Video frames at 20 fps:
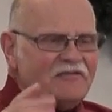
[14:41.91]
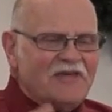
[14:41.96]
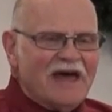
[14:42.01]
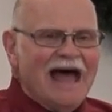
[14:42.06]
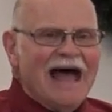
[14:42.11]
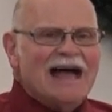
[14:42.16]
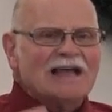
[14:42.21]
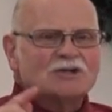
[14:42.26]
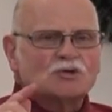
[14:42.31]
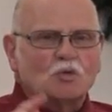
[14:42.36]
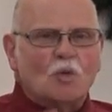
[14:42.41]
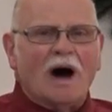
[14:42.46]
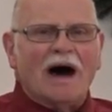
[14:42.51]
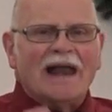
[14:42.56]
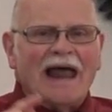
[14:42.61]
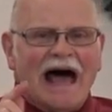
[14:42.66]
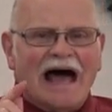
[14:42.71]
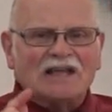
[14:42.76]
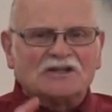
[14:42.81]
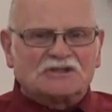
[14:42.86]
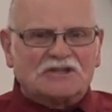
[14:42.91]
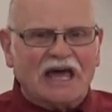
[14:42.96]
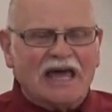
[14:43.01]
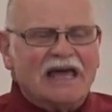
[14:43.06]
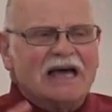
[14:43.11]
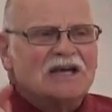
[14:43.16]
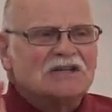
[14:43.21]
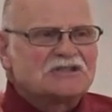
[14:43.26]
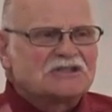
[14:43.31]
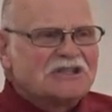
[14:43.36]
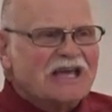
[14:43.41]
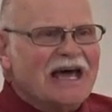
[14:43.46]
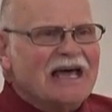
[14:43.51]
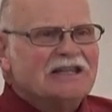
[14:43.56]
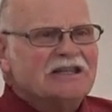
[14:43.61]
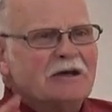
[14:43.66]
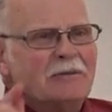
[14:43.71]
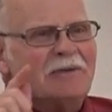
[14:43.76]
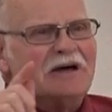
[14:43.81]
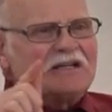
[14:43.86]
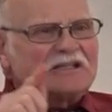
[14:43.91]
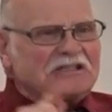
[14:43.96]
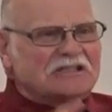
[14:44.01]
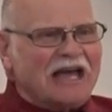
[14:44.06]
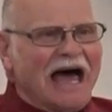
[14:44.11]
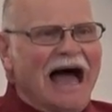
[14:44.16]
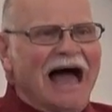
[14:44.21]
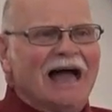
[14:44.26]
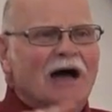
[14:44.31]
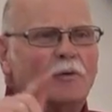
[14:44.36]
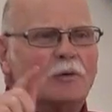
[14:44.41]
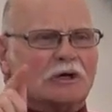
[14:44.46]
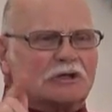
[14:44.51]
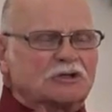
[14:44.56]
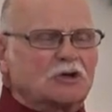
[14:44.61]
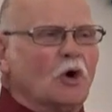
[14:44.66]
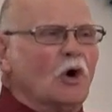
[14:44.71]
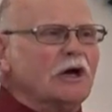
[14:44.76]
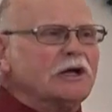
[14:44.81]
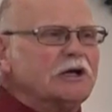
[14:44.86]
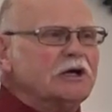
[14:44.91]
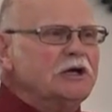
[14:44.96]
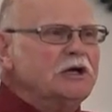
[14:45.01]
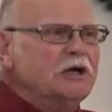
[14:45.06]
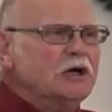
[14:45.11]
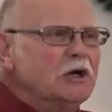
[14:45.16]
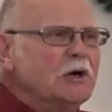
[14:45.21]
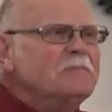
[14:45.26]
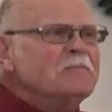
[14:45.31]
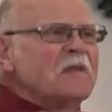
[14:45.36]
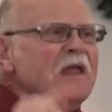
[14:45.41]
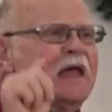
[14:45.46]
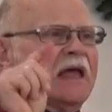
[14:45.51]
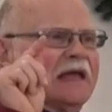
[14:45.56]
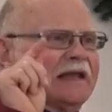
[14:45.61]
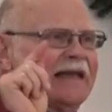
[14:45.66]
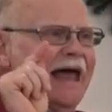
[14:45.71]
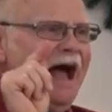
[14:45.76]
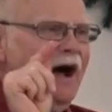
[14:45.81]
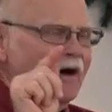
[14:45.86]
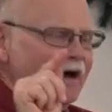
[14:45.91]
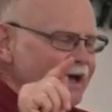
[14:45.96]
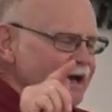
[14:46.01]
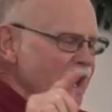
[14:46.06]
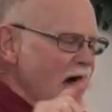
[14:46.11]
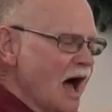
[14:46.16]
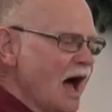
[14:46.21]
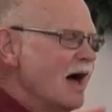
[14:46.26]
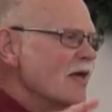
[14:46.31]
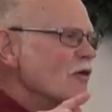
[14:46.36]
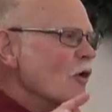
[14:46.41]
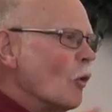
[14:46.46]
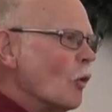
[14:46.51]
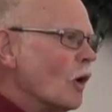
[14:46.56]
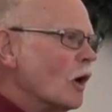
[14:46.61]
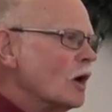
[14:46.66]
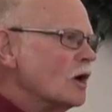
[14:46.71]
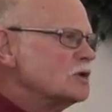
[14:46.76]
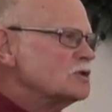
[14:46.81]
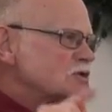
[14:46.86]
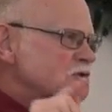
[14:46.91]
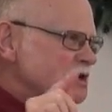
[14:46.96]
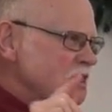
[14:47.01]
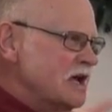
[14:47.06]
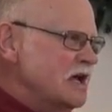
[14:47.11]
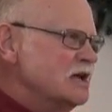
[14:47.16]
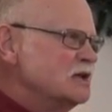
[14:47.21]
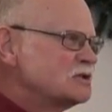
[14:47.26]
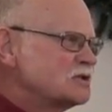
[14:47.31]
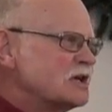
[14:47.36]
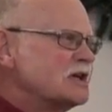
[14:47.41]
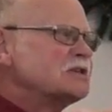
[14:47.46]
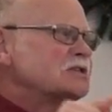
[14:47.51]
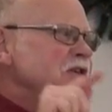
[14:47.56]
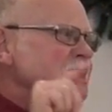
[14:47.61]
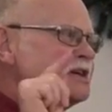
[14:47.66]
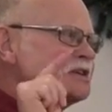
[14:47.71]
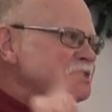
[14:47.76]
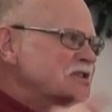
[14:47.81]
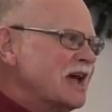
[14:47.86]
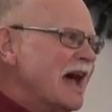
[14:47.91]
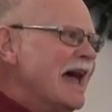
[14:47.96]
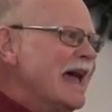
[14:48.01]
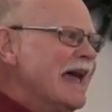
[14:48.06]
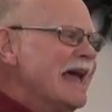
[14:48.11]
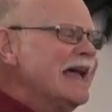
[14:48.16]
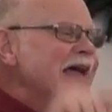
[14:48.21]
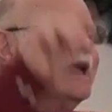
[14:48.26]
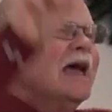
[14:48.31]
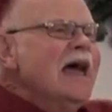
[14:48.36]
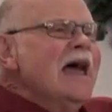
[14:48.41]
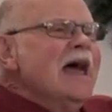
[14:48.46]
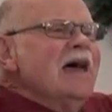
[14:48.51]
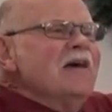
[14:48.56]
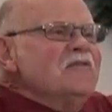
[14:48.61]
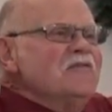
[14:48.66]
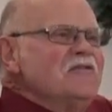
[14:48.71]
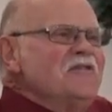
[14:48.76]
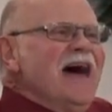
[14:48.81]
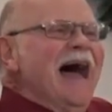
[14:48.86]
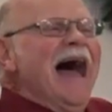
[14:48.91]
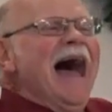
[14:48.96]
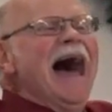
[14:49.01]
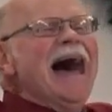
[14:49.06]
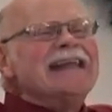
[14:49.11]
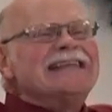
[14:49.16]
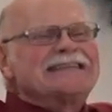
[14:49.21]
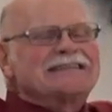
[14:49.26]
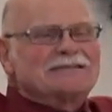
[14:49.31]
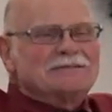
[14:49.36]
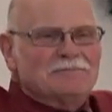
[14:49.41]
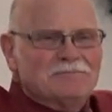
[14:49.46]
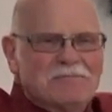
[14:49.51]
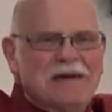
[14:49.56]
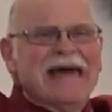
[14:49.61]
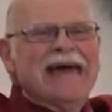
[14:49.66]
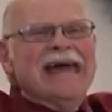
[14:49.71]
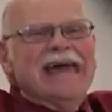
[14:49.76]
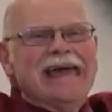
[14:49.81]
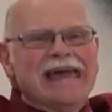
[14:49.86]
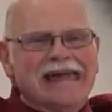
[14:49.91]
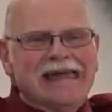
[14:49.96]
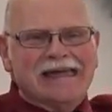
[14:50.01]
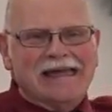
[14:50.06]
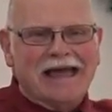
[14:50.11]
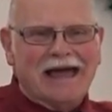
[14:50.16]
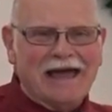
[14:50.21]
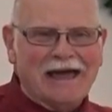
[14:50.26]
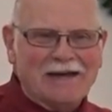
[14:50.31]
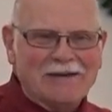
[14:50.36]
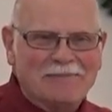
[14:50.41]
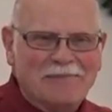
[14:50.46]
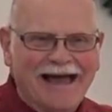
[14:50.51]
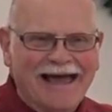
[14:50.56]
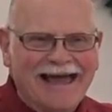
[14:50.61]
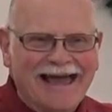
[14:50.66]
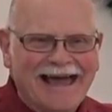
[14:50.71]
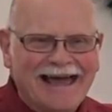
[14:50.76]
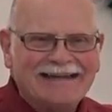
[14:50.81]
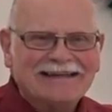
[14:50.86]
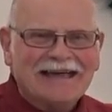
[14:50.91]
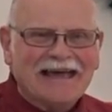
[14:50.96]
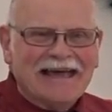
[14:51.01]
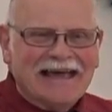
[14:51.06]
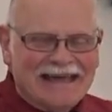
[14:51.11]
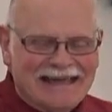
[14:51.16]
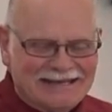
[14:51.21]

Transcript: That's what Isaiah said the Messiah was going to do. Now, in other words, Jesus is saying that's me. Amen.